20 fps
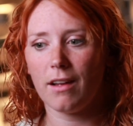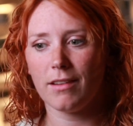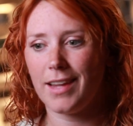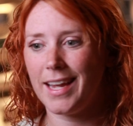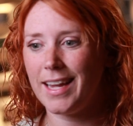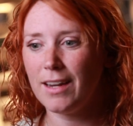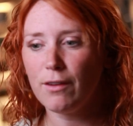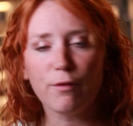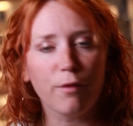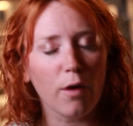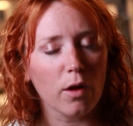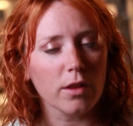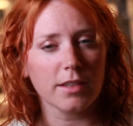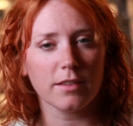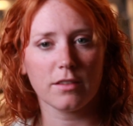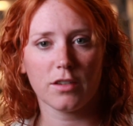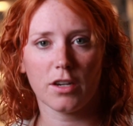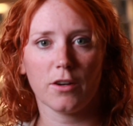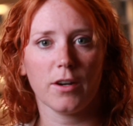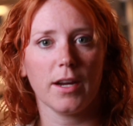
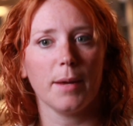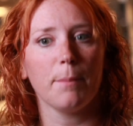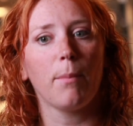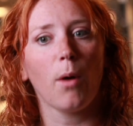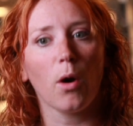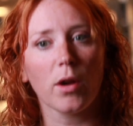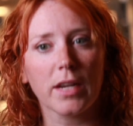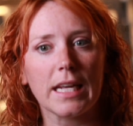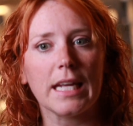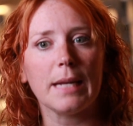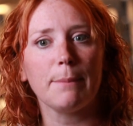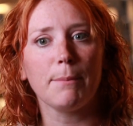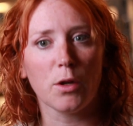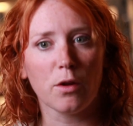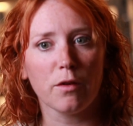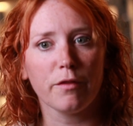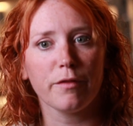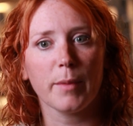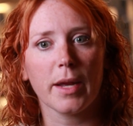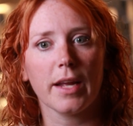involuntary body
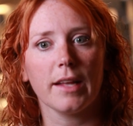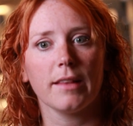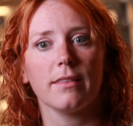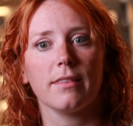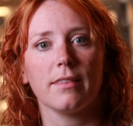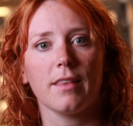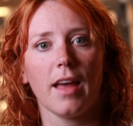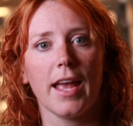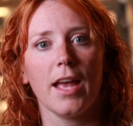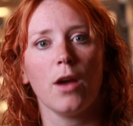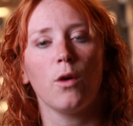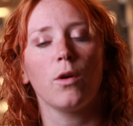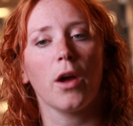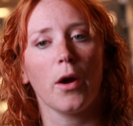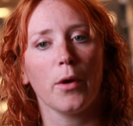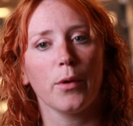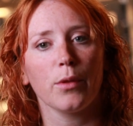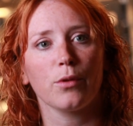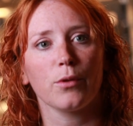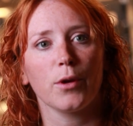movements that he'll
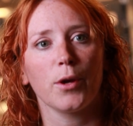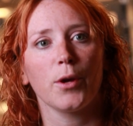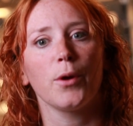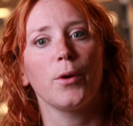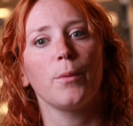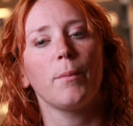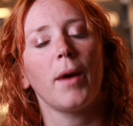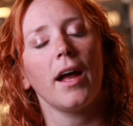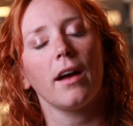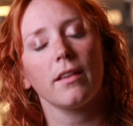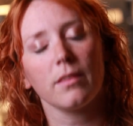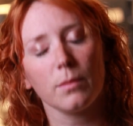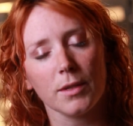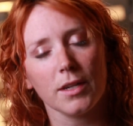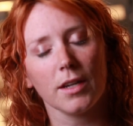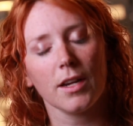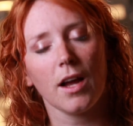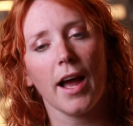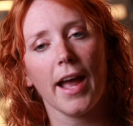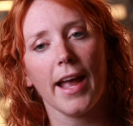go through. My
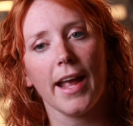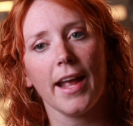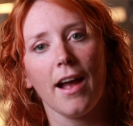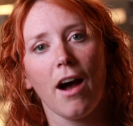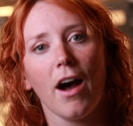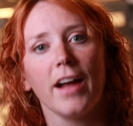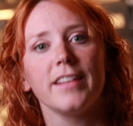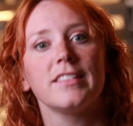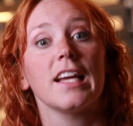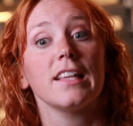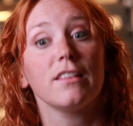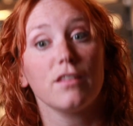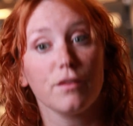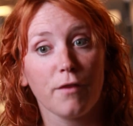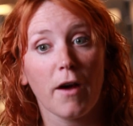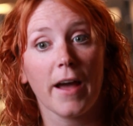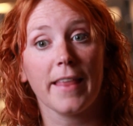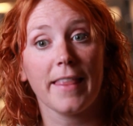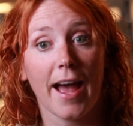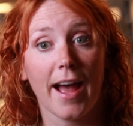husband and I
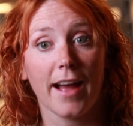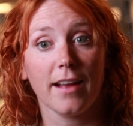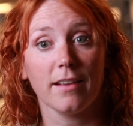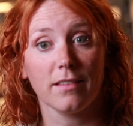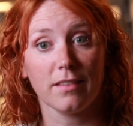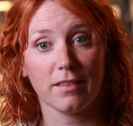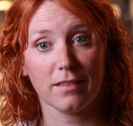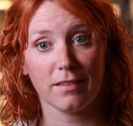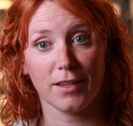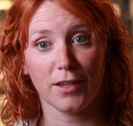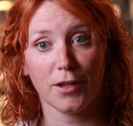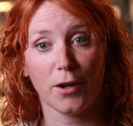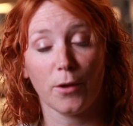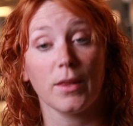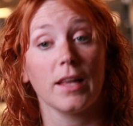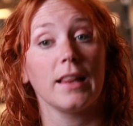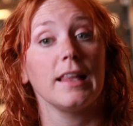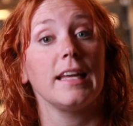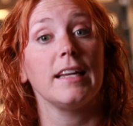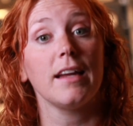identify that as, you know,
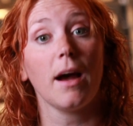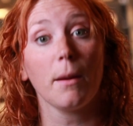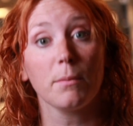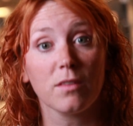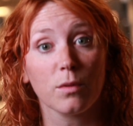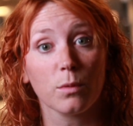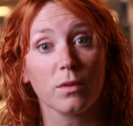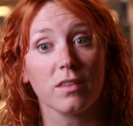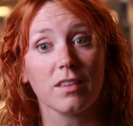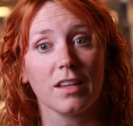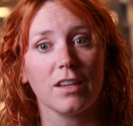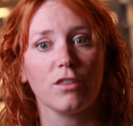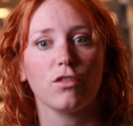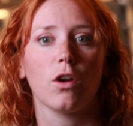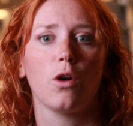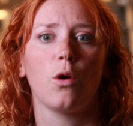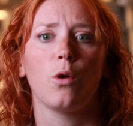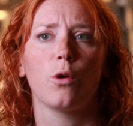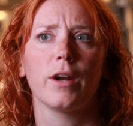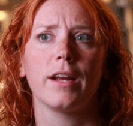the lead up to a
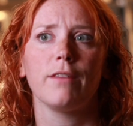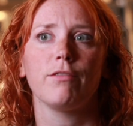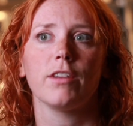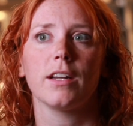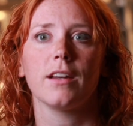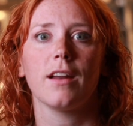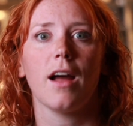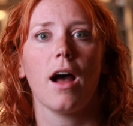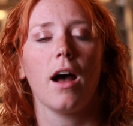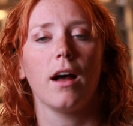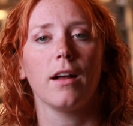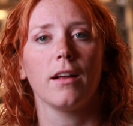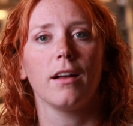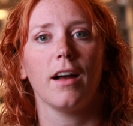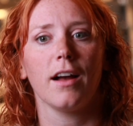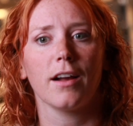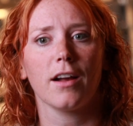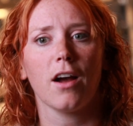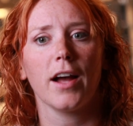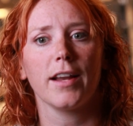seizure, or even
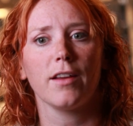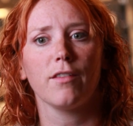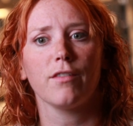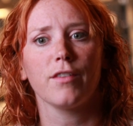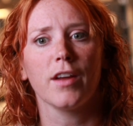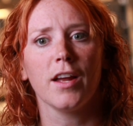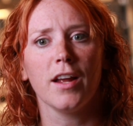a kind of